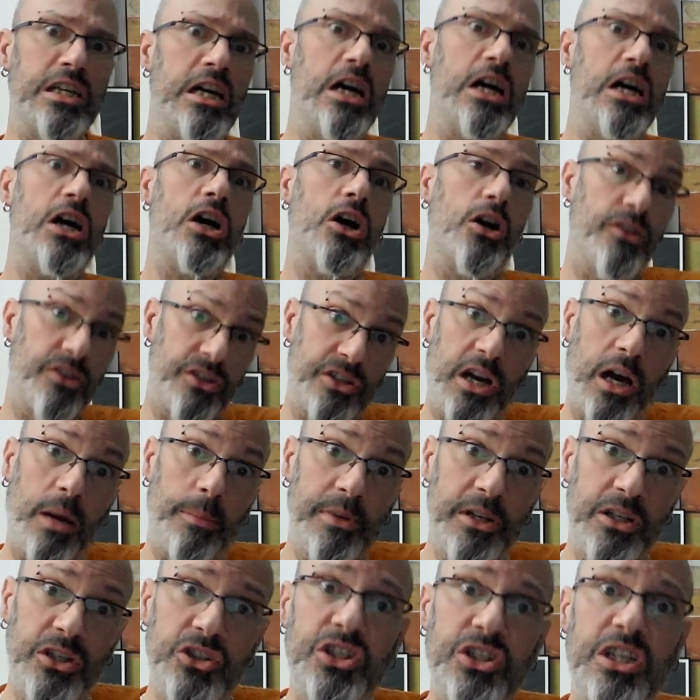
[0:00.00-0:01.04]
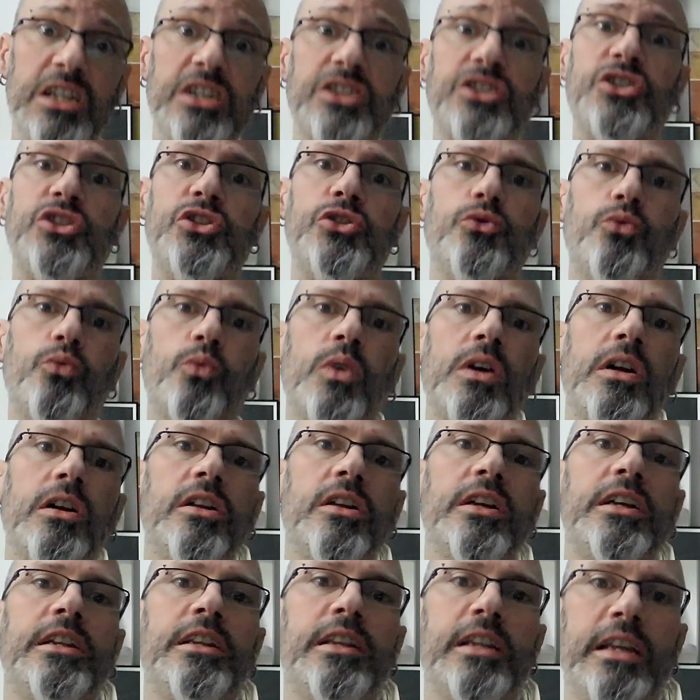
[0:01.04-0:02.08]
or the top of your chest, you really
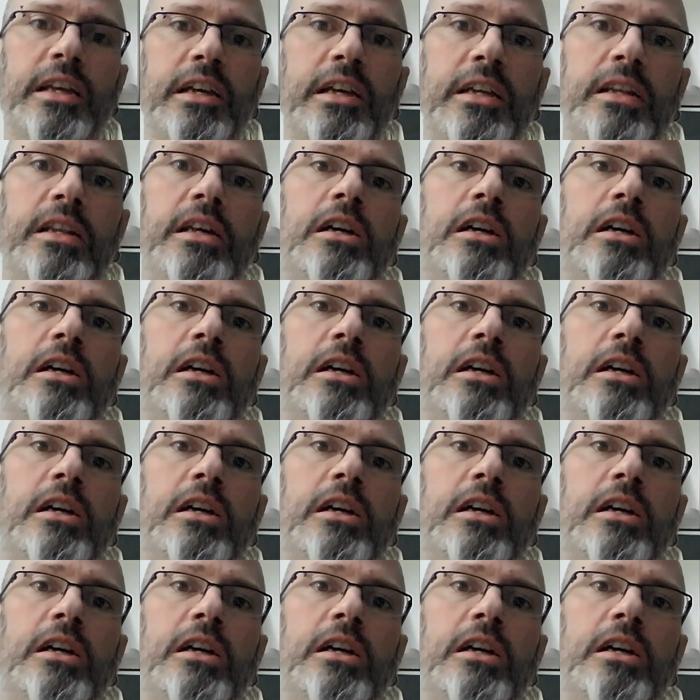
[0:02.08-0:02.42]
need